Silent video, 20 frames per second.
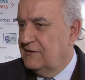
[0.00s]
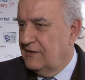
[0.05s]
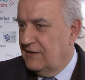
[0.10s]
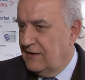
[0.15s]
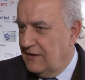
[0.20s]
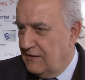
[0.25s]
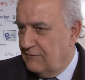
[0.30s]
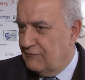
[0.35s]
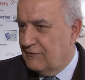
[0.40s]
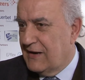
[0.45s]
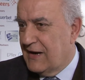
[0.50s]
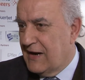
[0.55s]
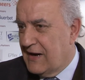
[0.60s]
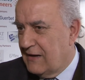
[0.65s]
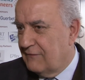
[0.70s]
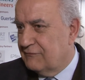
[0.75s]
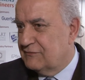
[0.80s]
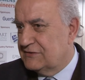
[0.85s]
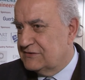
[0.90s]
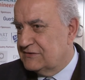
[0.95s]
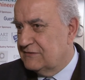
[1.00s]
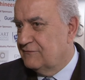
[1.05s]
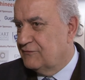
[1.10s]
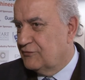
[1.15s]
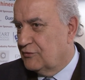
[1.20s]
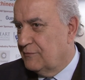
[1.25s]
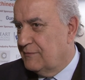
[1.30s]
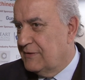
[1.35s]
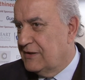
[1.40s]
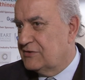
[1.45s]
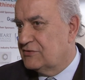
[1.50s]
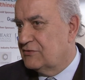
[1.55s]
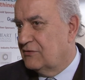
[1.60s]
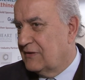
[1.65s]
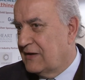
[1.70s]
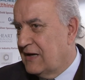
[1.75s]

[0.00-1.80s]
if I have this information,